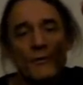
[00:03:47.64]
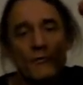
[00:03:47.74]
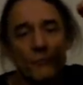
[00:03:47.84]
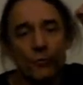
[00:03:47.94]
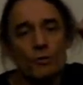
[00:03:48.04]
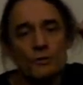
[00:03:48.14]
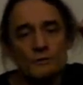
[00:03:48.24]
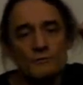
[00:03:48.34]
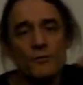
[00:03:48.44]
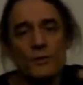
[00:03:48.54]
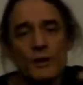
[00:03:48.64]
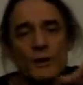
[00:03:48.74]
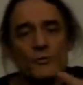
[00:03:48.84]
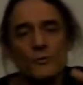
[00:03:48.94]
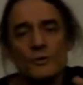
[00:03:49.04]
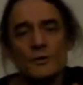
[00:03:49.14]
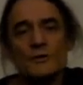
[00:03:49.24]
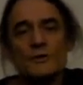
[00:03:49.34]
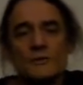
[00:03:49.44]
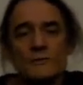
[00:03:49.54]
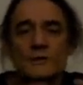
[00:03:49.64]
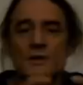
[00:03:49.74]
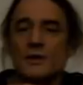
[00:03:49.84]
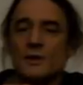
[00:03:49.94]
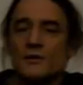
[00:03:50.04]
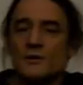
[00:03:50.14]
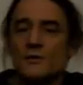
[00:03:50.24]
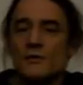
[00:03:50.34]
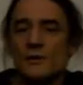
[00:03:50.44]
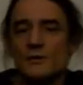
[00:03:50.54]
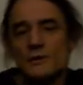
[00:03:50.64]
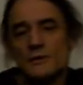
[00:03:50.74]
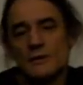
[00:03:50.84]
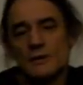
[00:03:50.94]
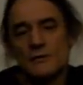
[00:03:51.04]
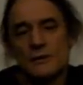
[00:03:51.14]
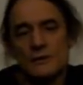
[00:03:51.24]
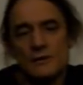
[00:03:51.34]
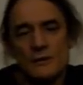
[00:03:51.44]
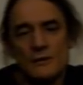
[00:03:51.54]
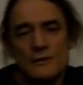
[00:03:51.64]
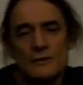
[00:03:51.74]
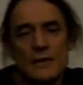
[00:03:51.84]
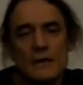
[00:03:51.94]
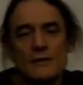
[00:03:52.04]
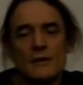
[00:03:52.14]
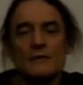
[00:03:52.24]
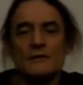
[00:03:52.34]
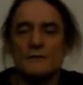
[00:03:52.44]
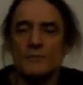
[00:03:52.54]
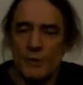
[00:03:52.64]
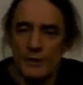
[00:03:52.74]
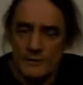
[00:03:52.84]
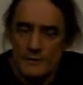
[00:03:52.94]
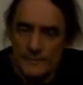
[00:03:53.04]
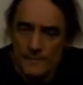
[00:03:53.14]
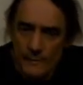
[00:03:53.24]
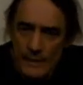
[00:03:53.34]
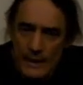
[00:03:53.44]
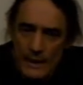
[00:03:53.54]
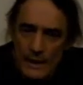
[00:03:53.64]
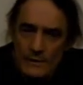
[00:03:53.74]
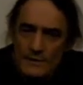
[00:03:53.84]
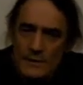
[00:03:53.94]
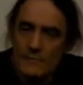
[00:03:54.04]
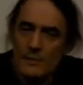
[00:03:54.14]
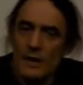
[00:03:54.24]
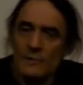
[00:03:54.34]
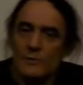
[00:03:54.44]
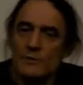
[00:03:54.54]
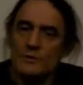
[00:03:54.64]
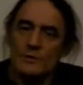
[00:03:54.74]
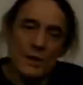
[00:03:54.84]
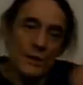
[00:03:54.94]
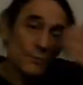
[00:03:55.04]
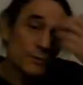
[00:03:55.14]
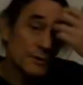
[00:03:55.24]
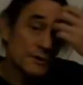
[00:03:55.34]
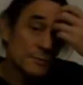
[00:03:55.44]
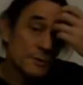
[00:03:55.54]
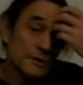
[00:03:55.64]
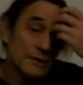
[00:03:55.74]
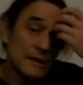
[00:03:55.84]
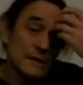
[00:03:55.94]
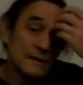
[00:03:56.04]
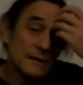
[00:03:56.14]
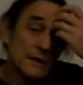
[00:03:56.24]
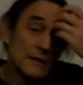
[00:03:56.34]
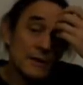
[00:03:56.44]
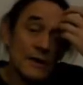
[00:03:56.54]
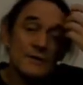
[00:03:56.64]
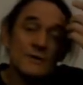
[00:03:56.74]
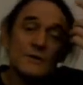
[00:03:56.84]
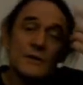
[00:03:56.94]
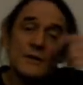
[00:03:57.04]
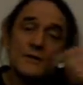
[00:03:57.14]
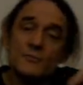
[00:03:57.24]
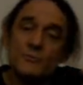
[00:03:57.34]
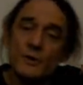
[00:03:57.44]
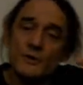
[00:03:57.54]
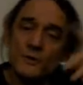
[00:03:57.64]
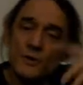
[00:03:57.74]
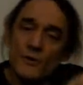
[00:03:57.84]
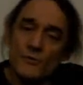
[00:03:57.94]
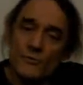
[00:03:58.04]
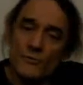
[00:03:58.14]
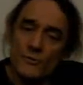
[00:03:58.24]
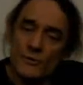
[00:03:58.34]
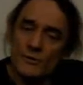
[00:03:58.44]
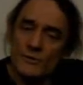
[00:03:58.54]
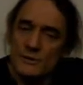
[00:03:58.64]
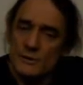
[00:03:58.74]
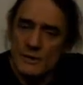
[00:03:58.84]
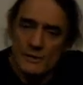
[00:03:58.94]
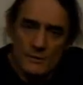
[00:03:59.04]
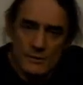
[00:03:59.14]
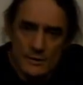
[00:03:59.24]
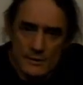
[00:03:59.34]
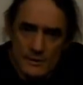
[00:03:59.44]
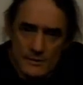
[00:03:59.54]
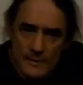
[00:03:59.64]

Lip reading: water falling on water surface, it goes through those concentric circles and then dissipates. And the same thing happens with spontaneous healing reactions. They are supposed to go through those sequences,